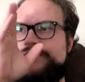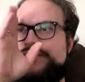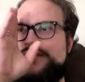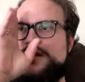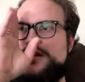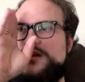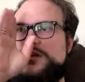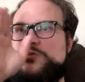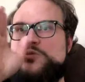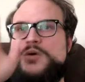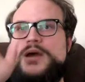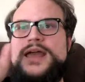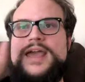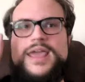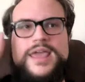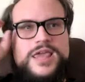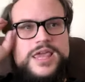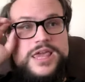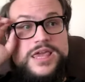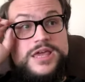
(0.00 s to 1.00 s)
very
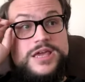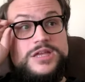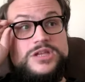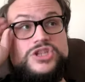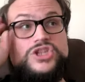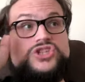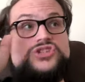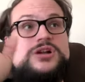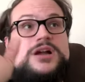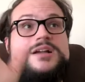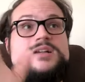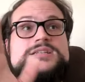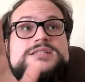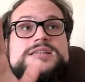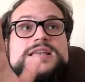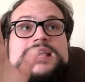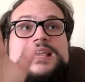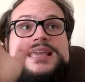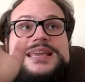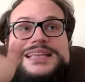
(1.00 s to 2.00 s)
way he constructs
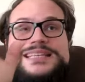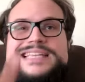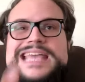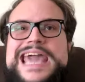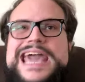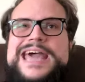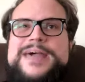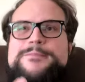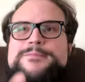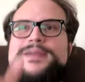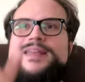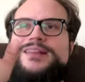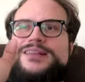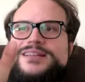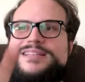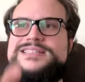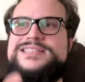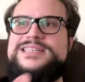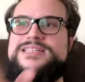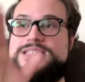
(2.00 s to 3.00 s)
like his
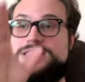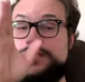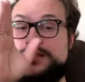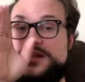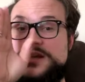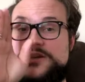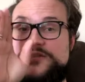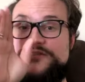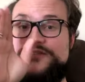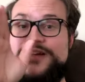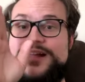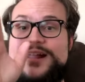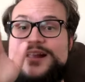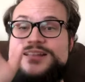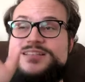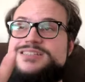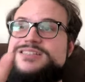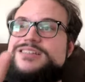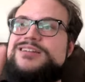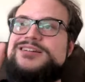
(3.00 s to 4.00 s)
happiness is solidified
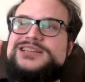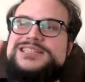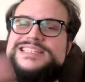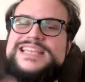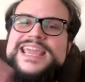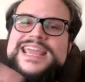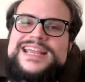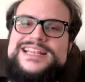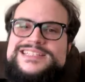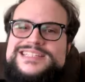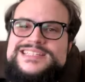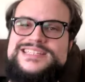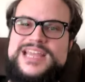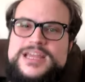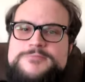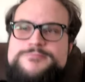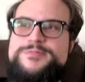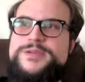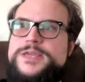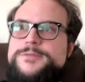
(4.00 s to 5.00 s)
as long as 8 to
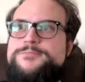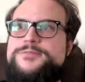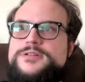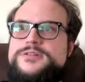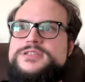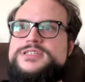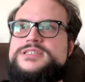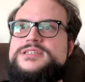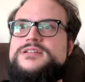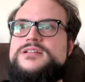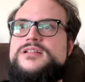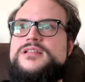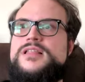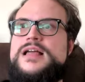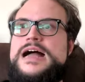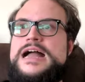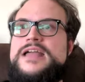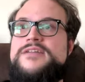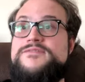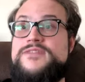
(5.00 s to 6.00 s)
10 people are still
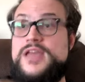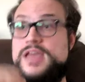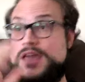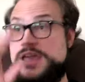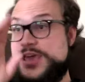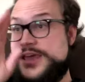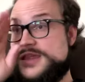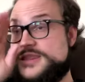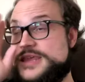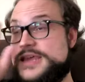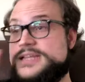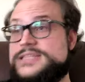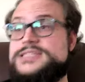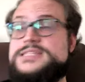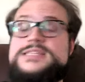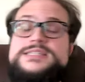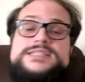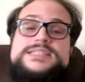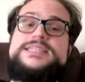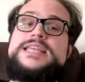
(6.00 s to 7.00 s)
alive that's
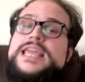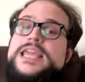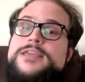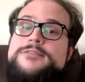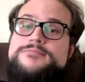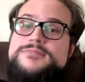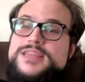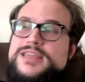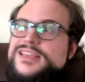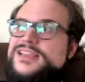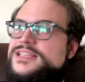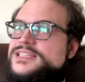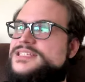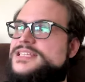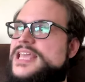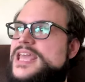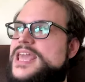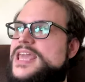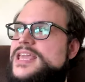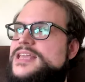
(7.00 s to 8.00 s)
the same thing as
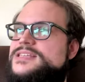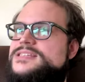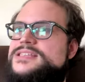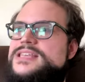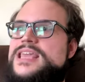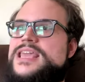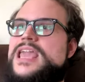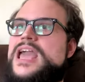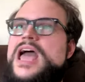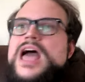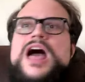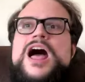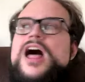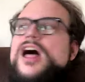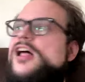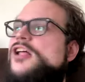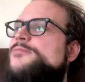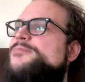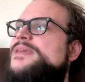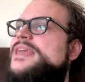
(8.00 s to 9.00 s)
saying is like
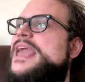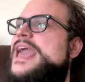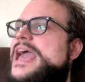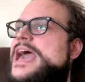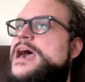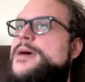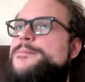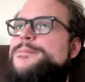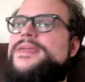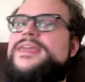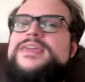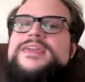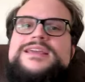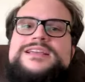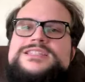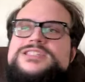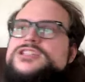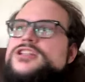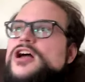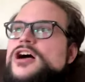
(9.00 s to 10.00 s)
i'll be happy
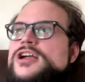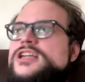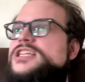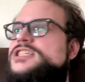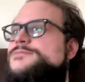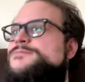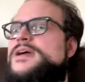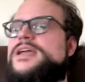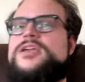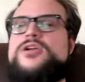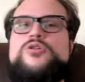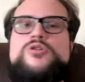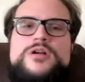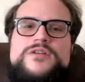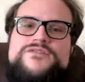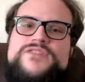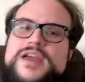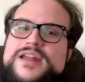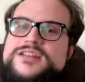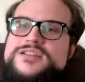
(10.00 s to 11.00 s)
as long as my
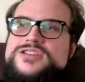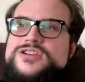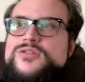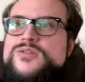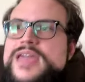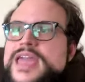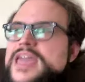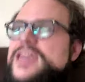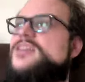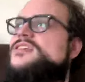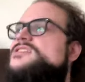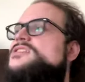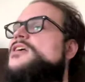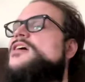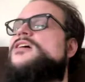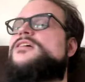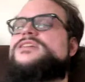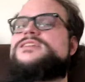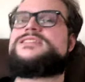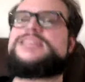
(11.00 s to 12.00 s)
corvette is okay as
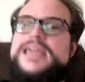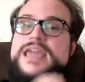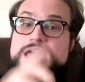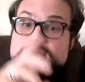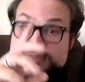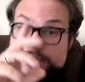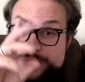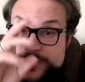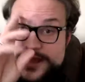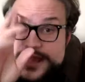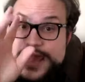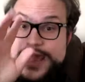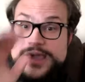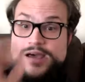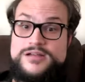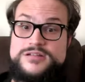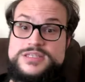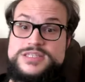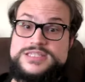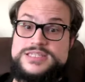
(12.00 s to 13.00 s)
long as i have a big
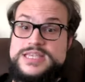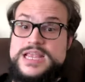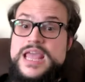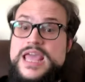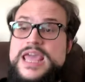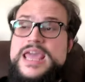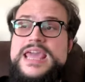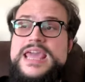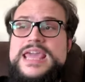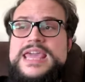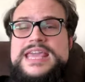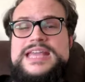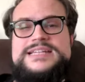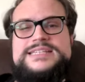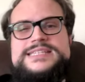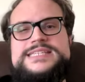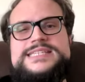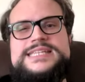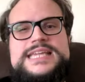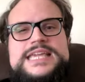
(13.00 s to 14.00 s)
house it
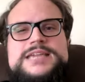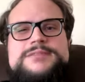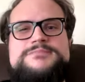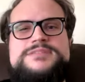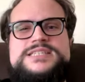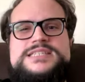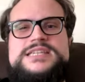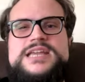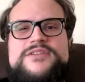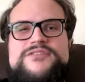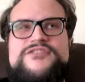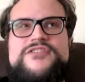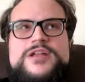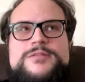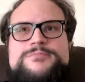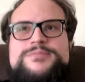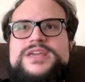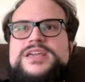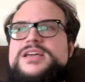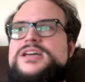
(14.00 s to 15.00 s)
seems
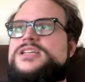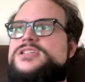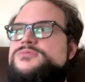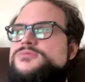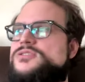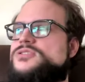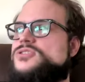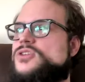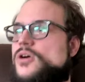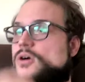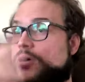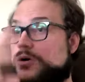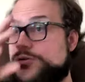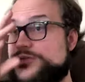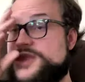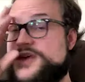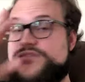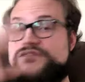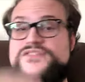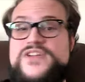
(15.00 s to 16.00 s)
different because we're
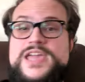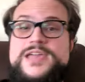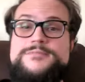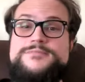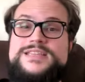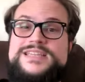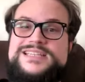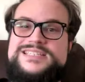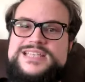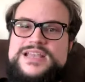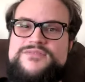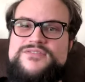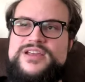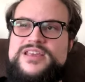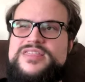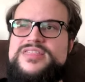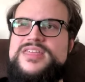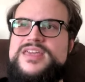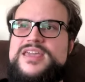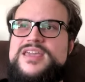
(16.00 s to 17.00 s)
told that family is
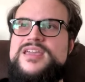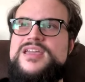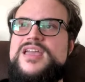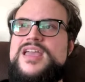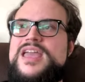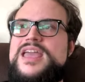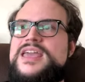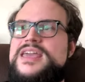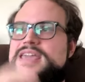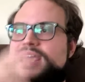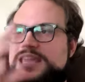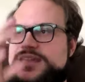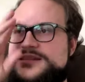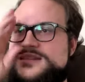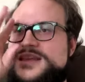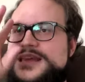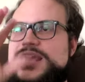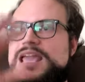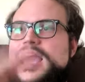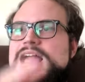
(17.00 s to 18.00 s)
everything and
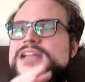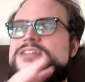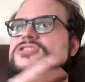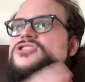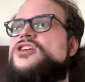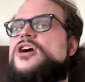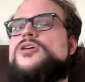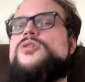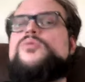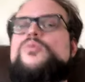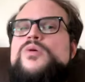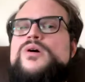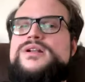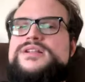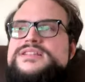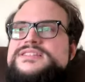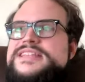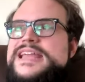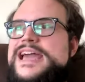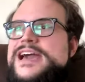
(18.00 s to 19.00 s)
like i don't want
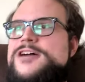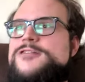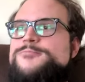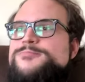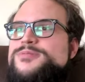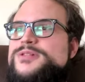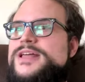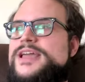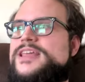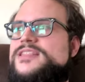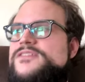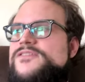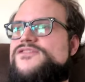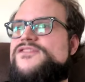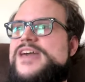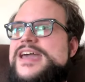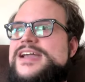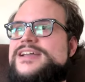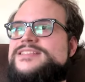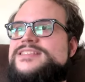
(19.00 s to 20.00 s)
to downplay the
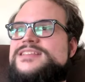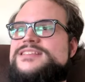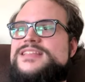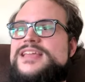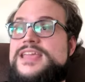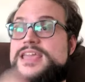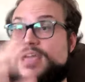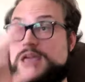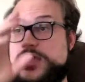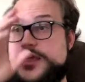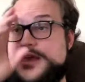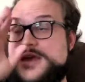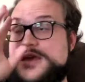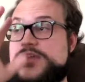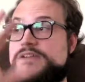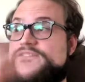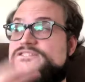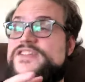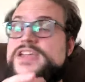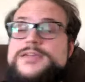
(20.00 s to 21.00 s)
fact that like
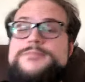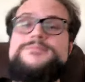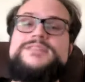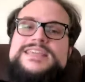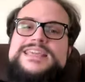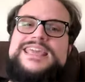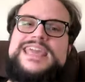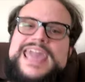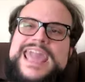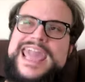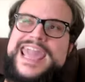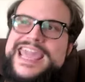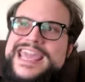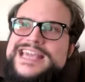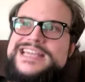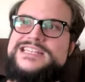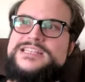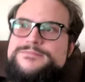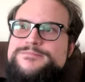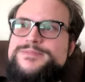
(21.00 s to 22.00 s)
family
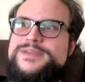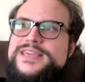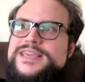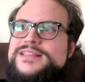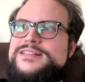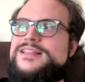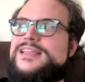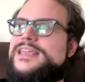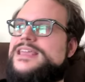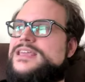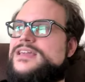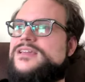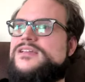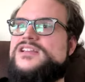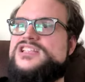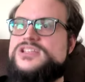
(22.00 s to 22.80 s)
can't be like